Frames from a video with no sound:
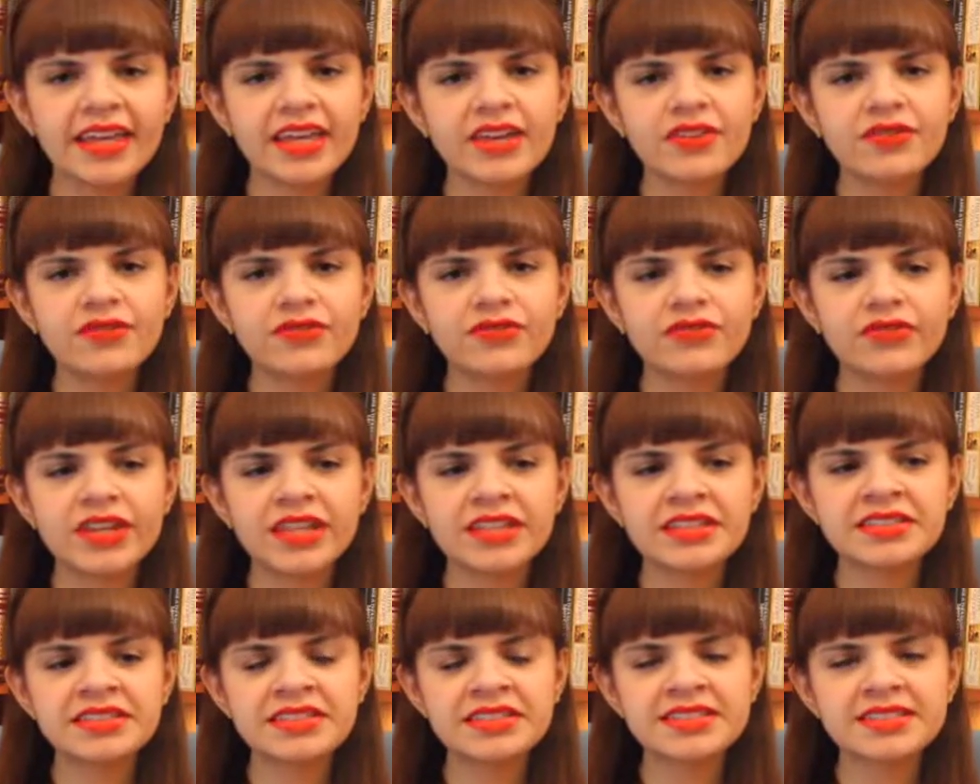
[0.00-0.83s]
give
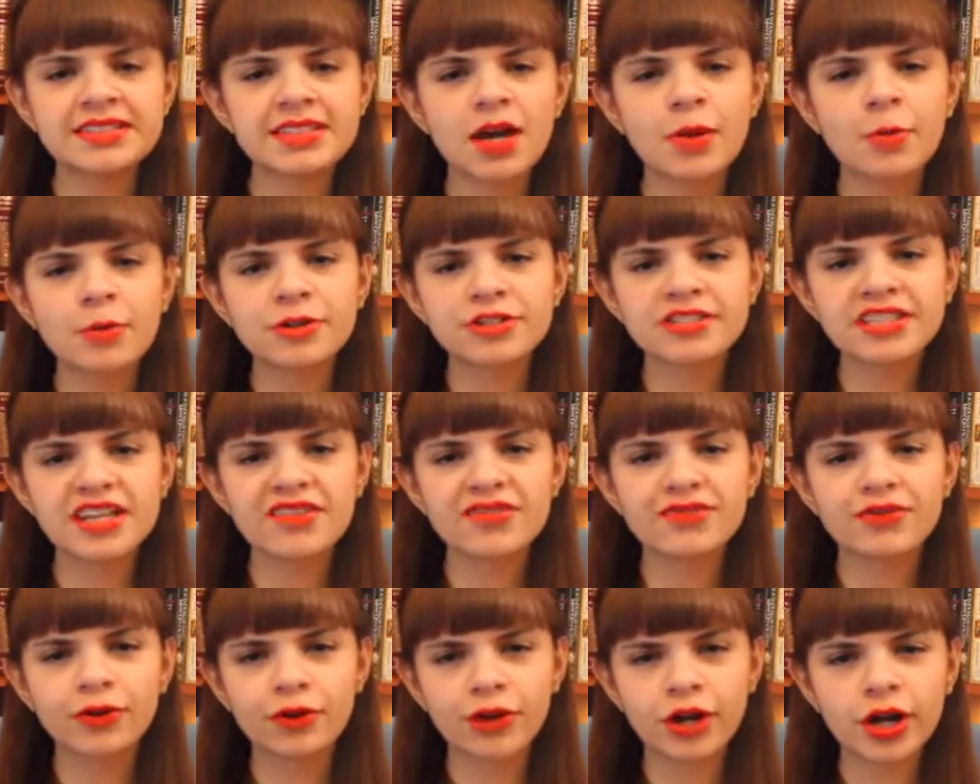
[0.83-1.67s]
Indian Summers a
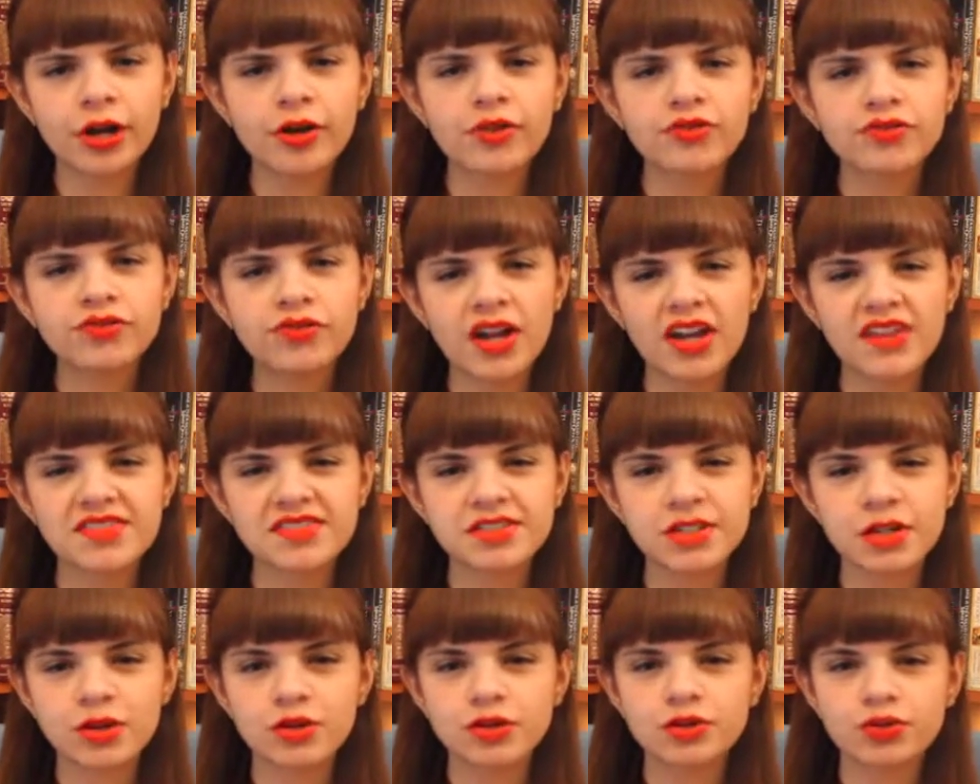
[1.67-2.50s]
4 out of 5
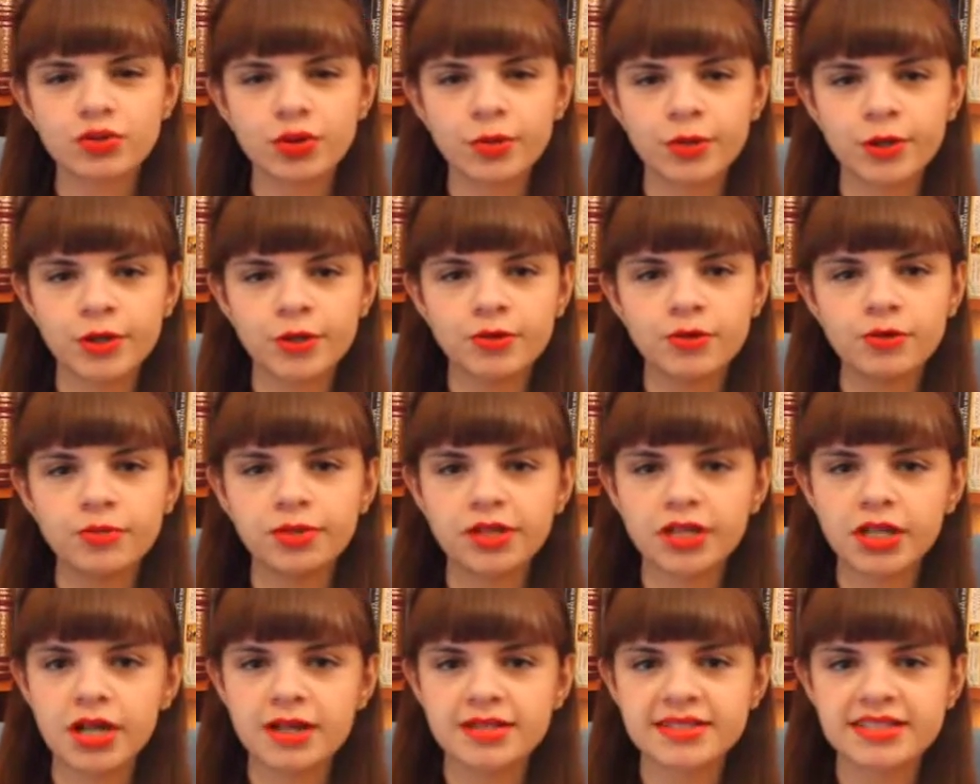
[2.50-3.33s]
stars review
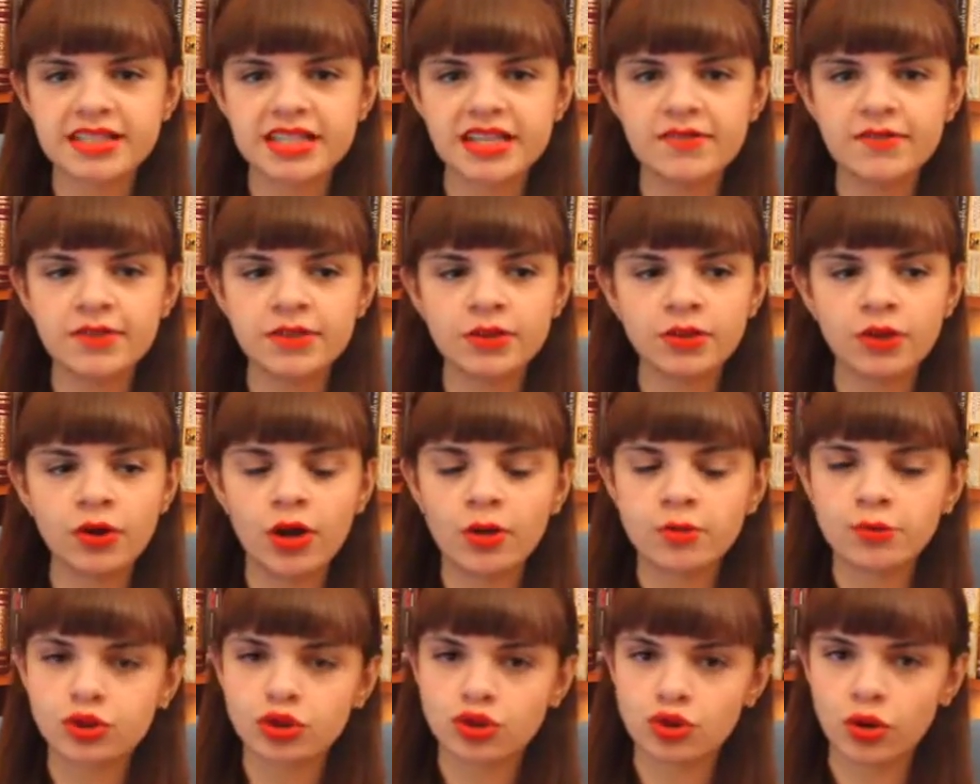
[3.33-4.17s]
because even though
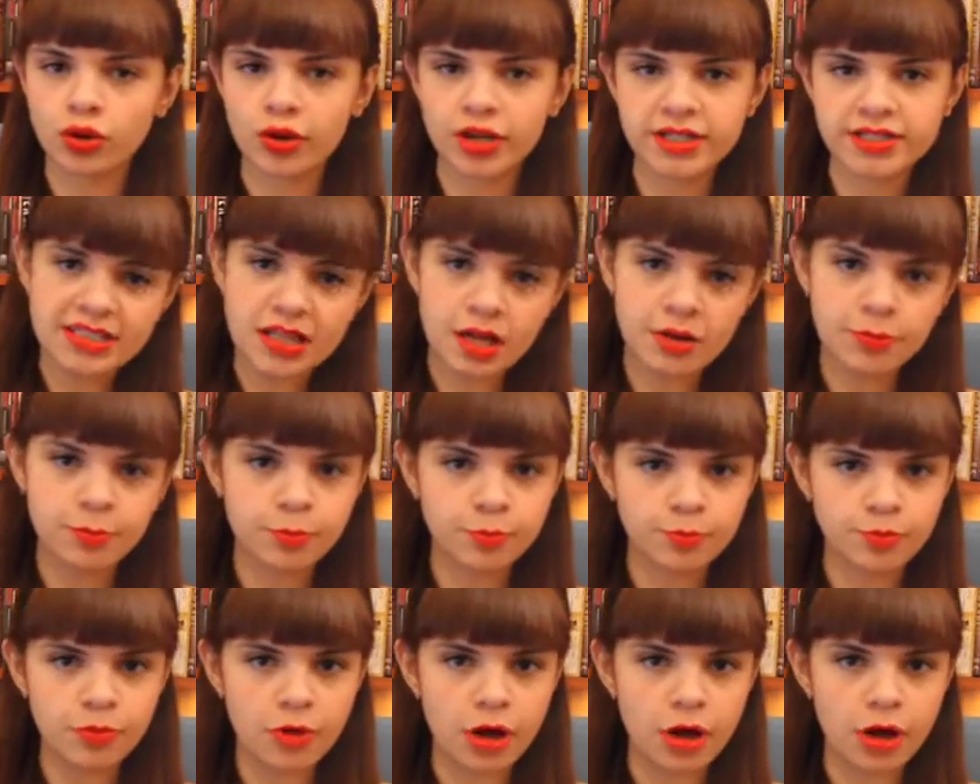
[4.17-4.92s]
I'm sure it's not